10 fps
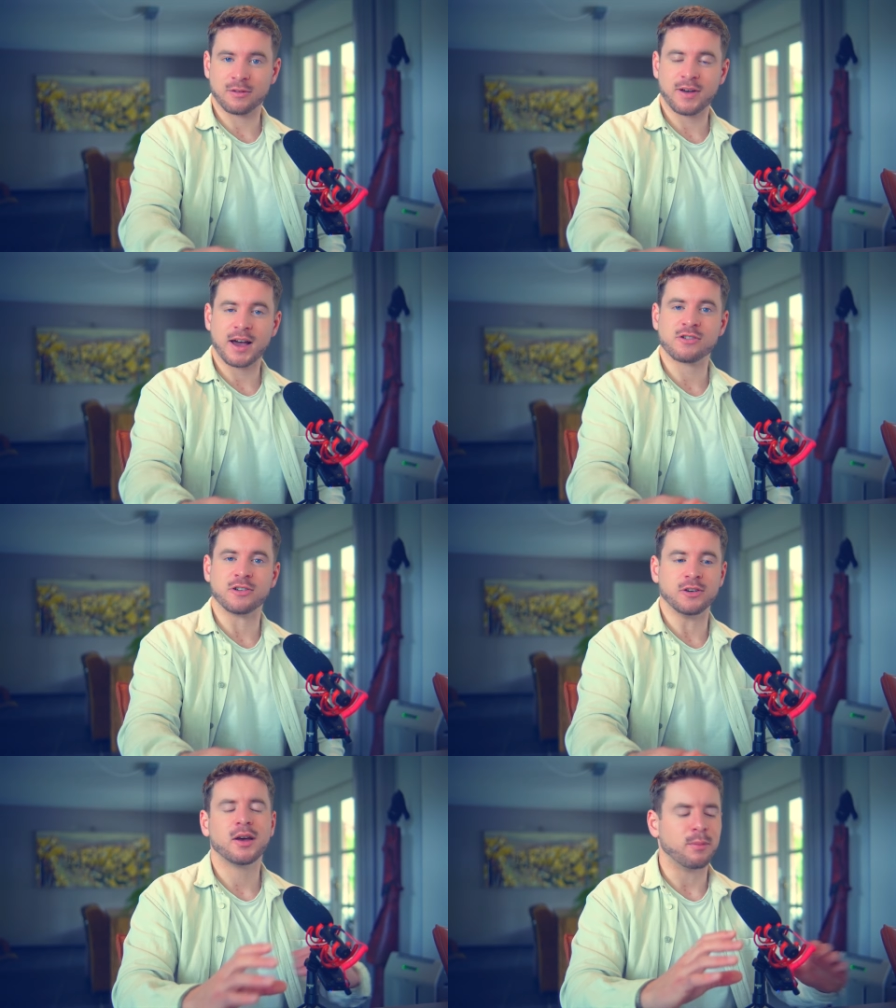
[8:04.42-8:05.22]

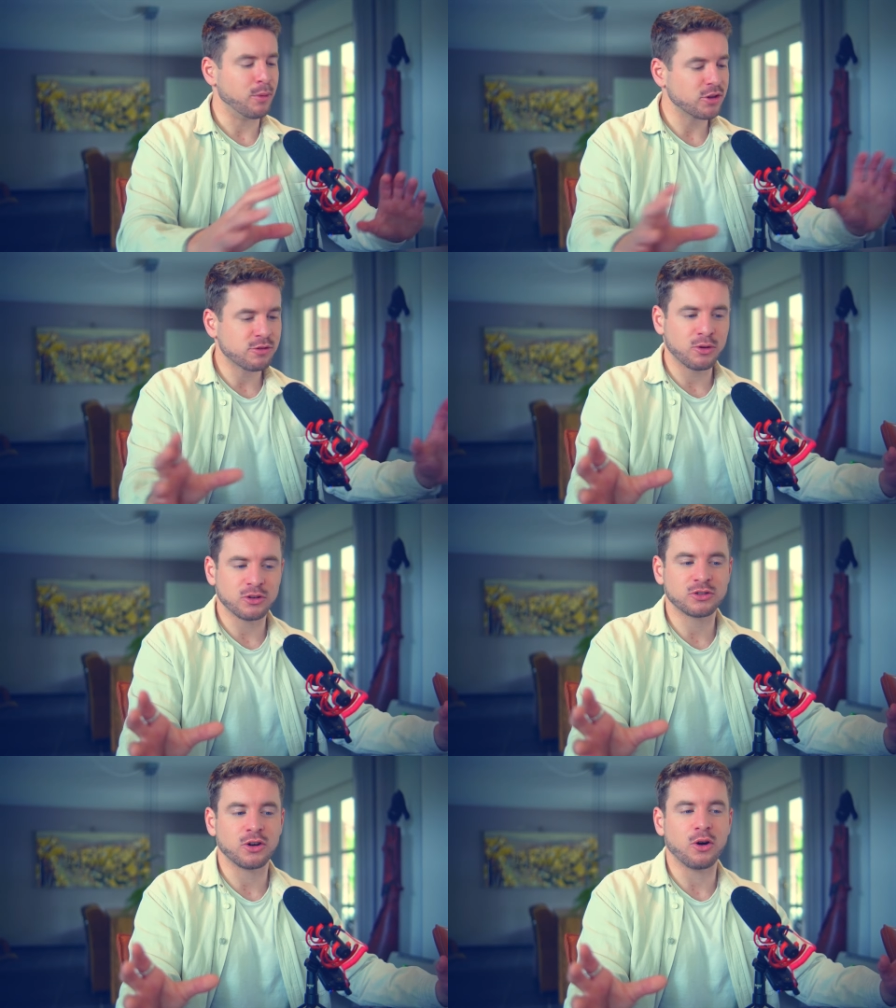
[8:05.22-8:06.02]
fashion, much more
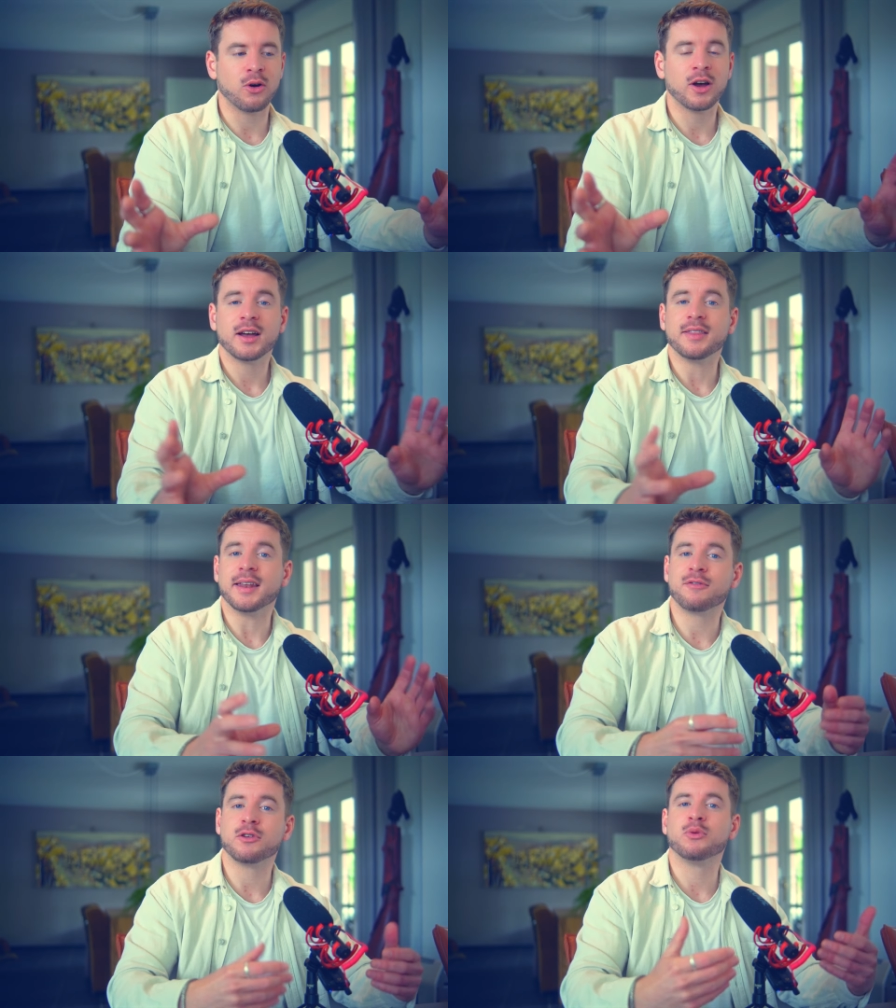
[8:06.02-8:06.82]
so
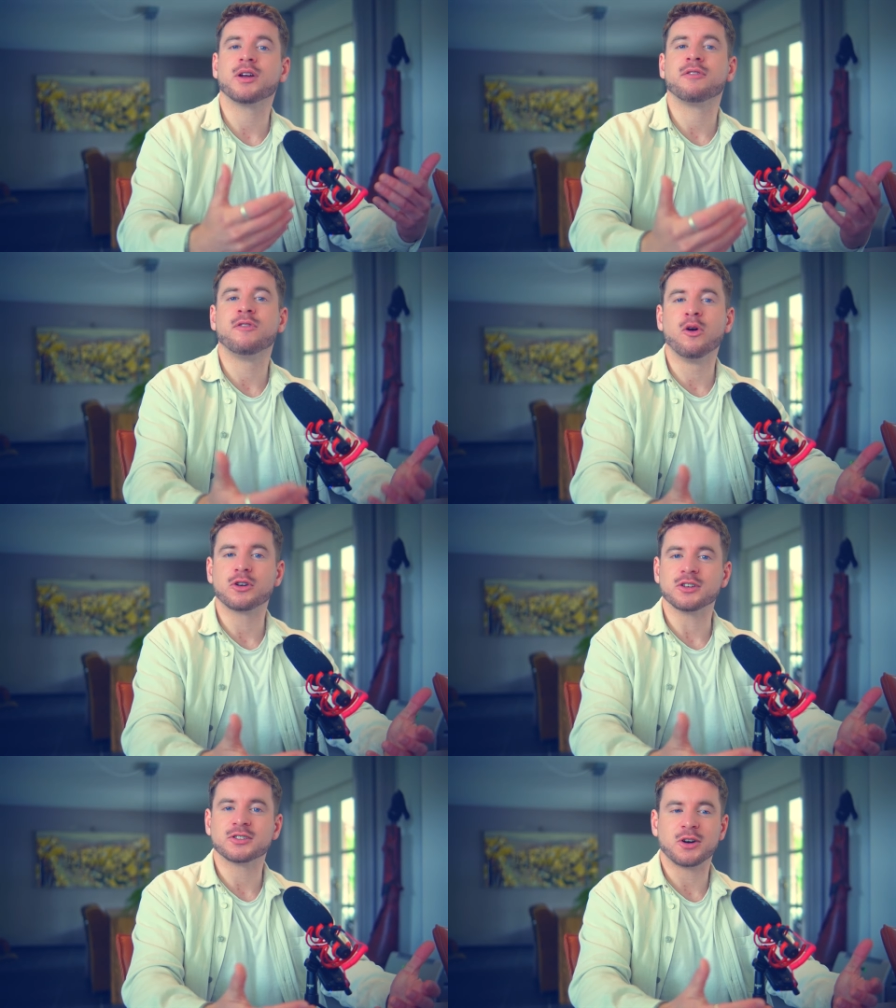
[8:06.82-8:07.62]
than if you would have
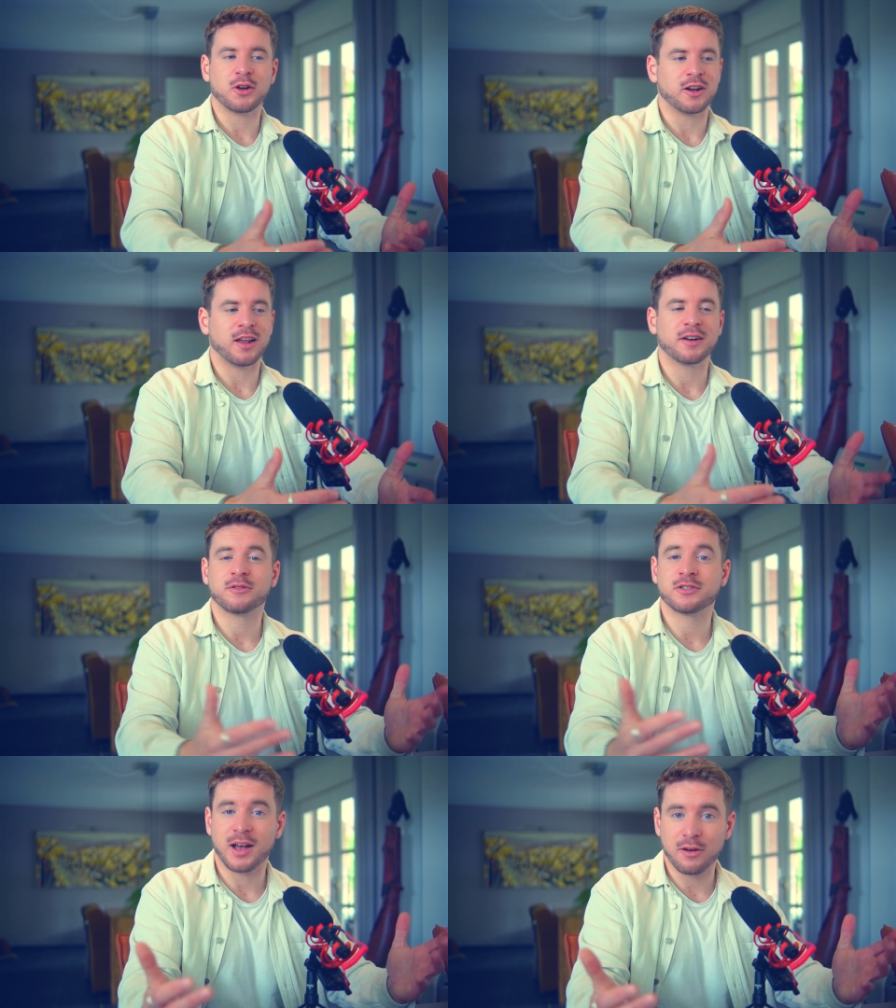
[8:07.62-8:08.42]
focused on a lot of
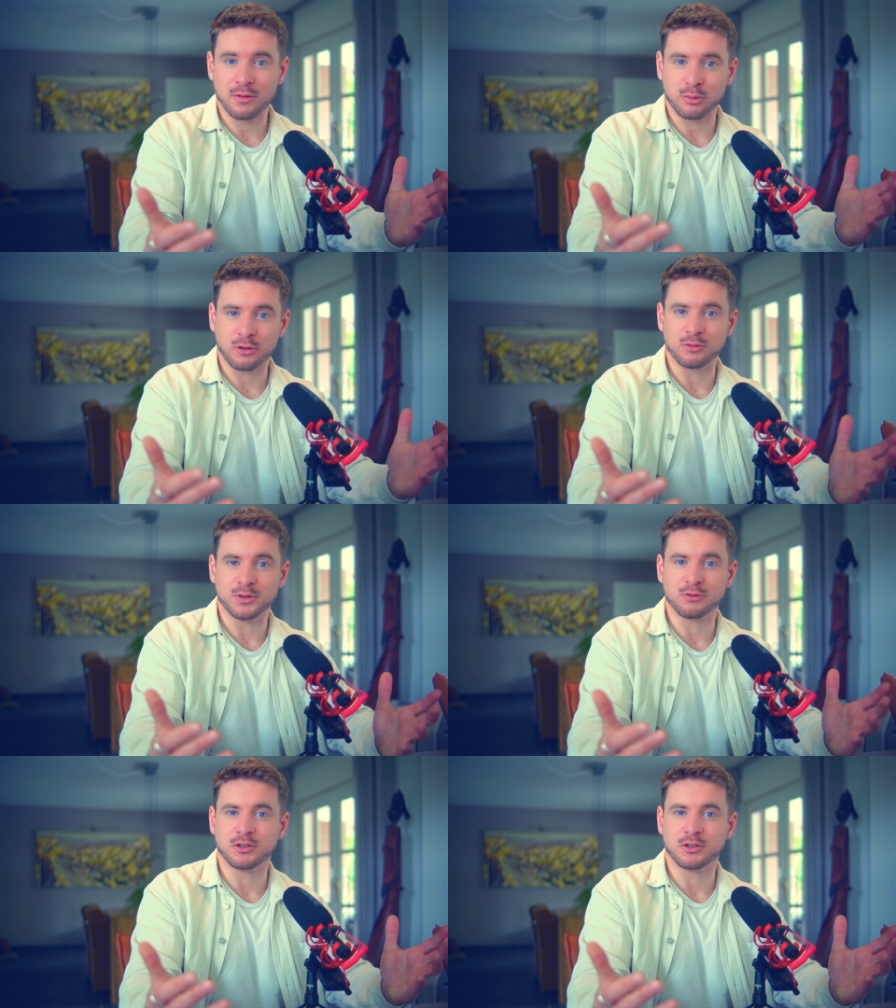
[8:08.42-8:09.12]
self-improvement